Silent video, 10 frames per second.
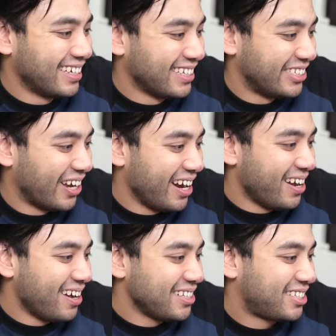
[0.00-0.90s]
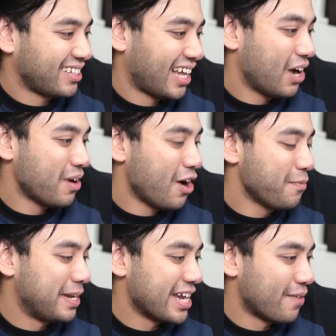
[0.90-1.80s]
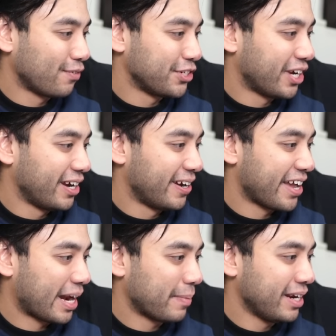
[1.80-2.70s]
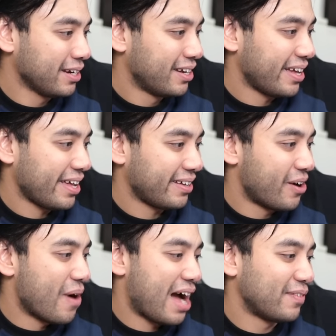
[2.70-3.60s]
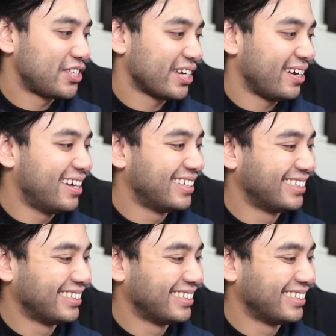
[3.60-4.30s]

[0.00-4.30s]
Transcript: Die Hard? I would be down for a Die Hard anime. Oh, Avatar?